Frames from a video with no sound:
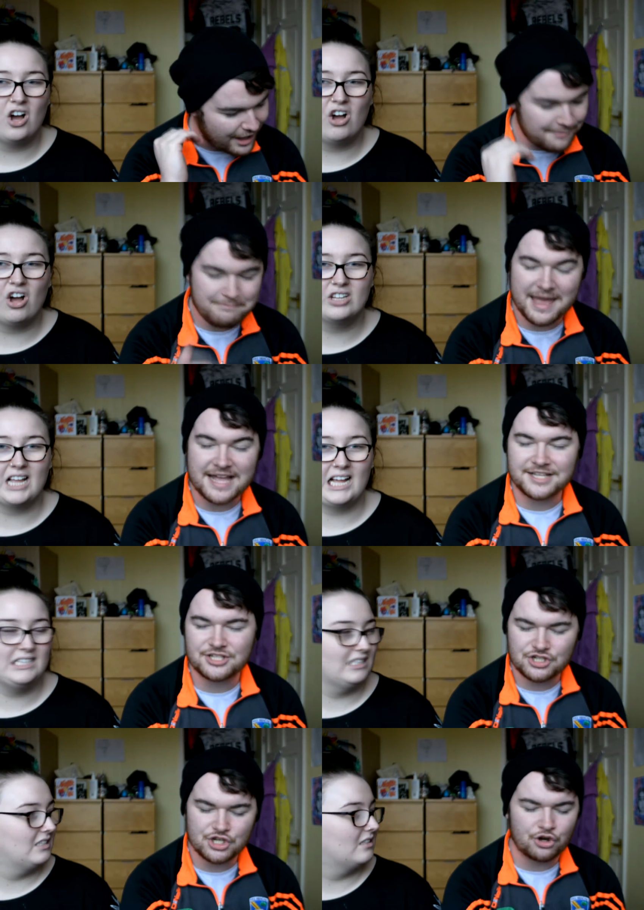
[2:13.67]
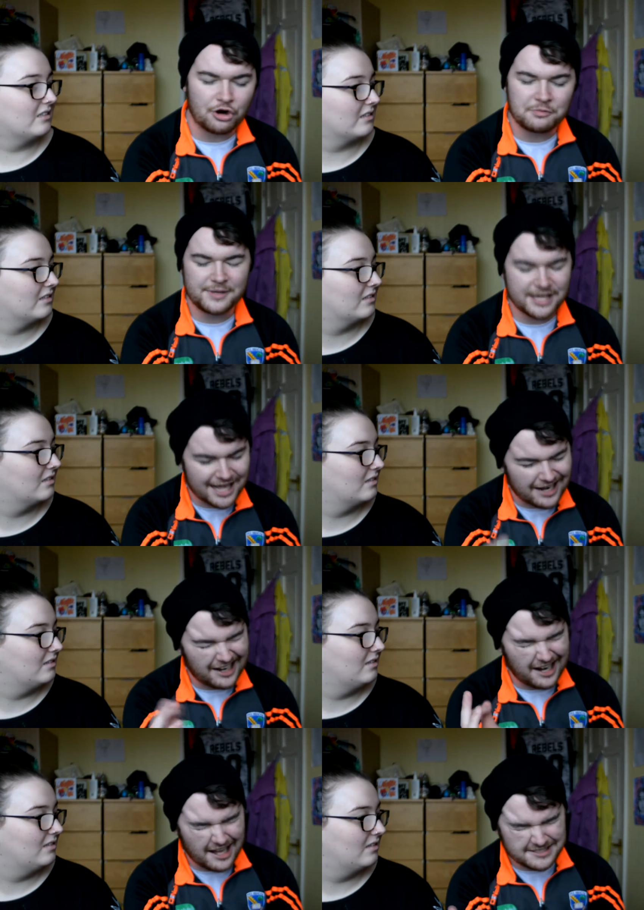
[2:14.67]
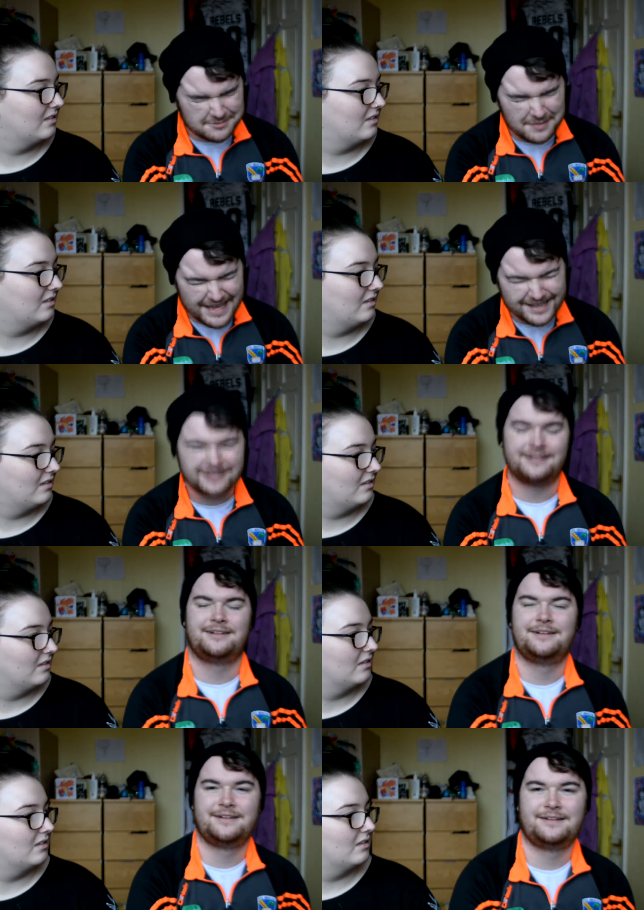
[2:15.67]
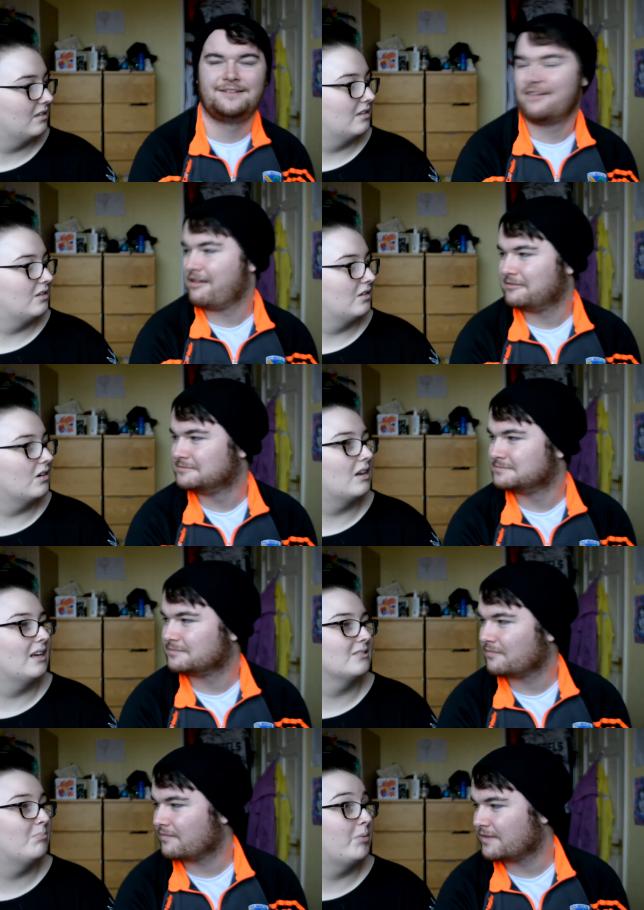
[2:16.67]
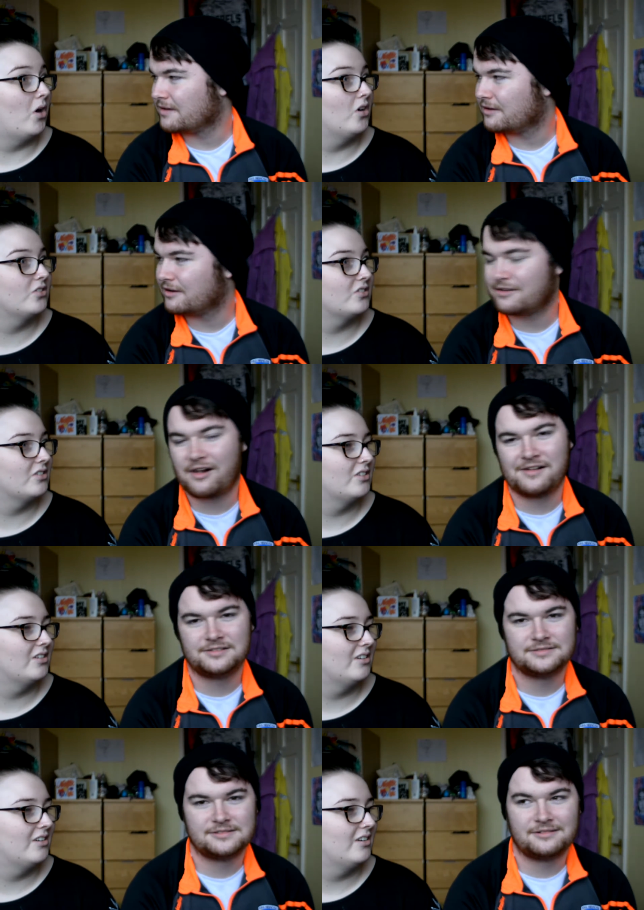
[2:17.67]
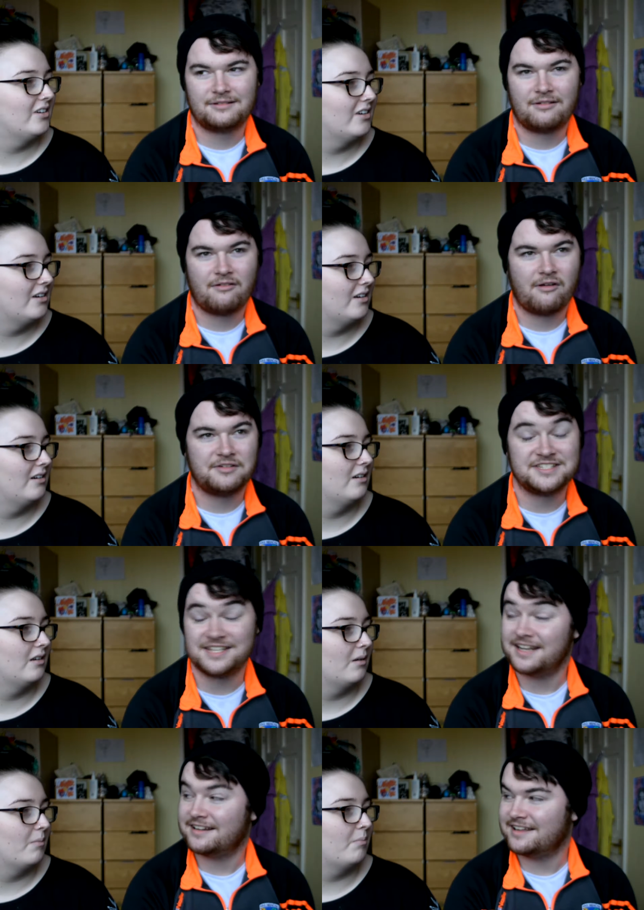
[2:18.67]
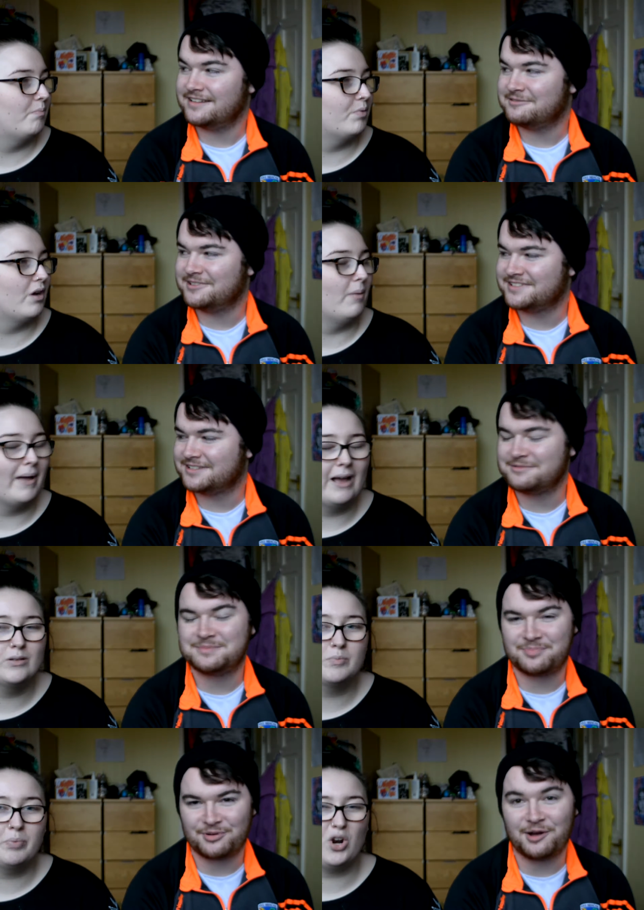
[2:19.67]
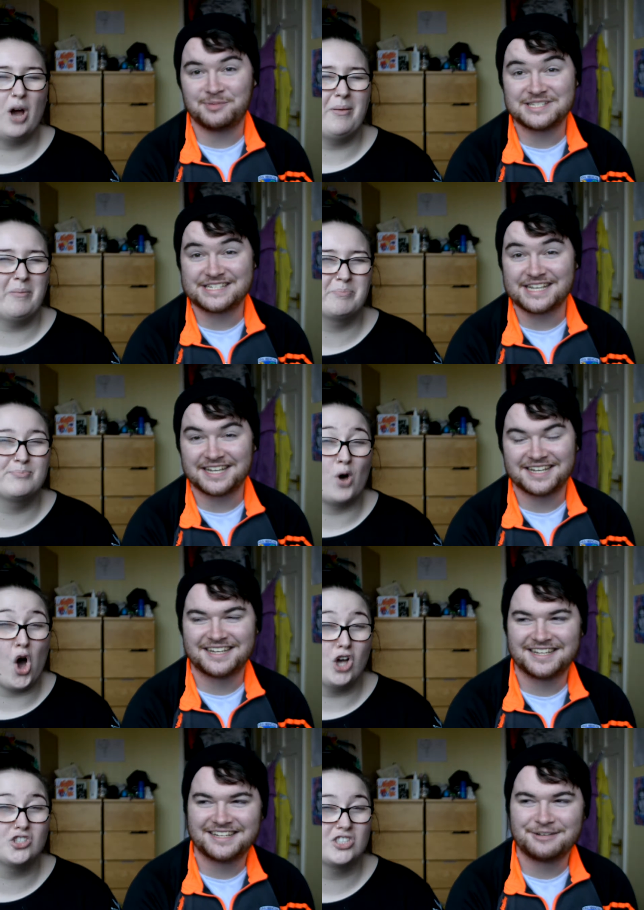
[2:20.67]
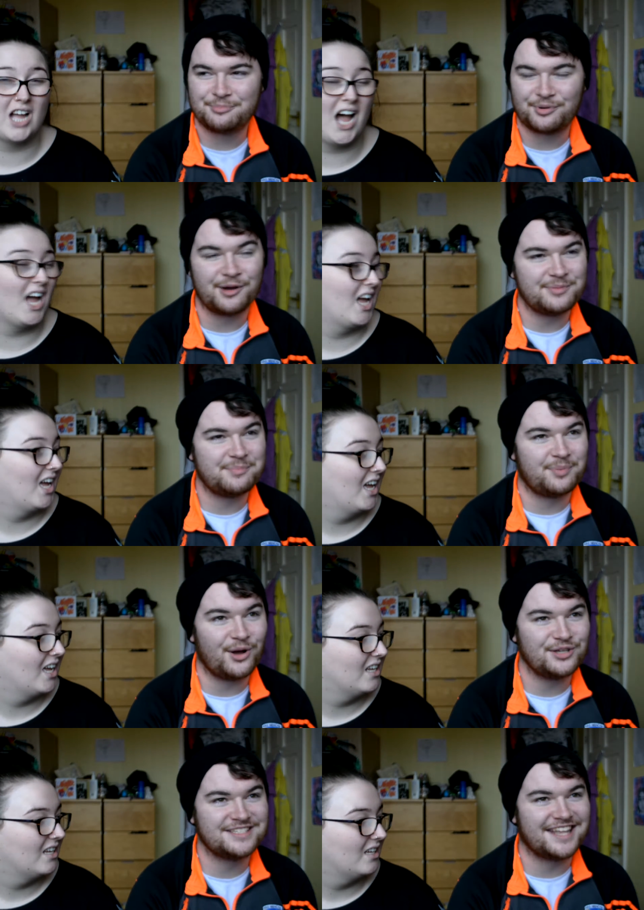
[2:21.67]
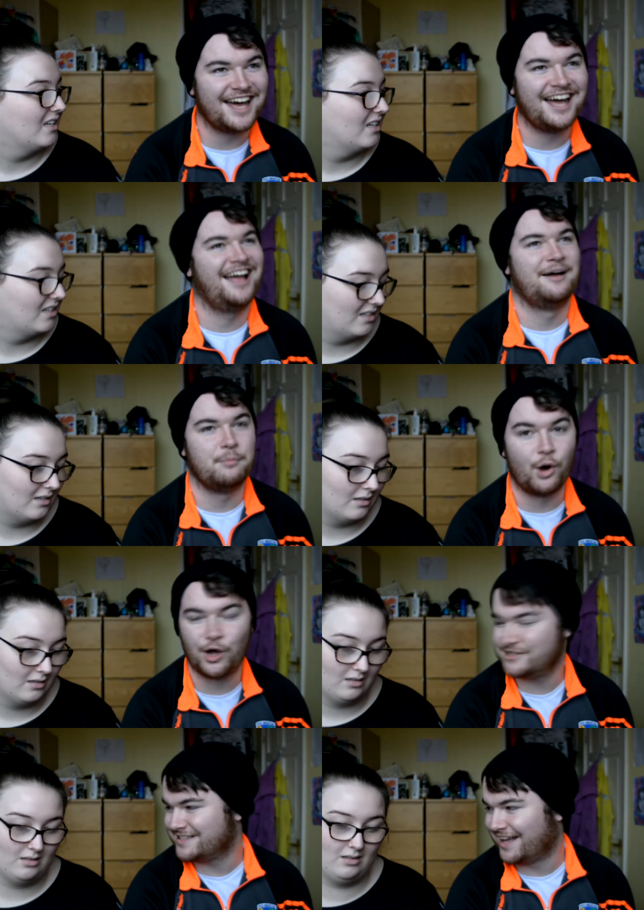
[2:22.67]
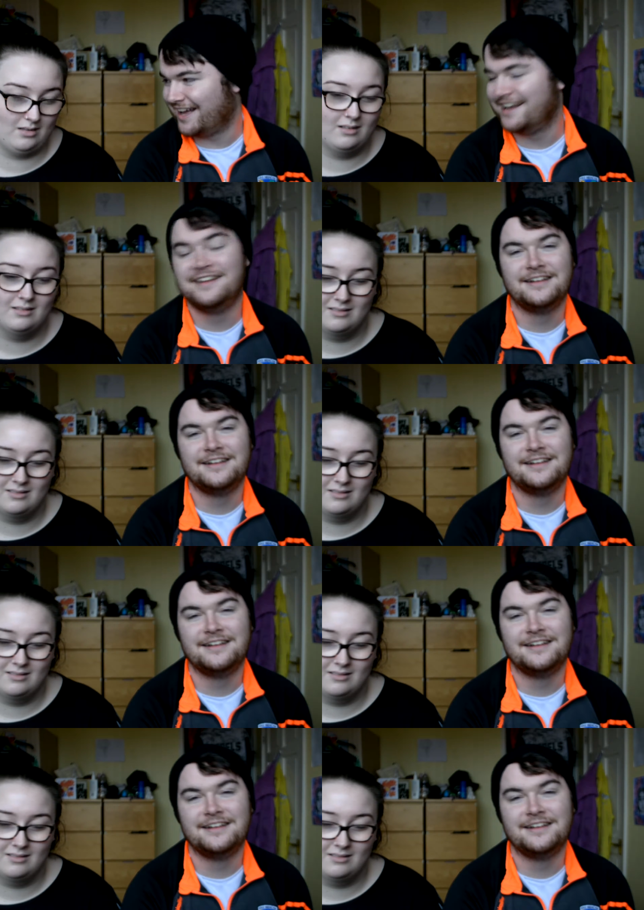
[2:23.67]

Speaker 1: oh, amazing. That. She cooked me a class meal. Not class boss. Sick lad, it proper, was. It was proper, proper sick. boss that. Proper boss that. Boss that.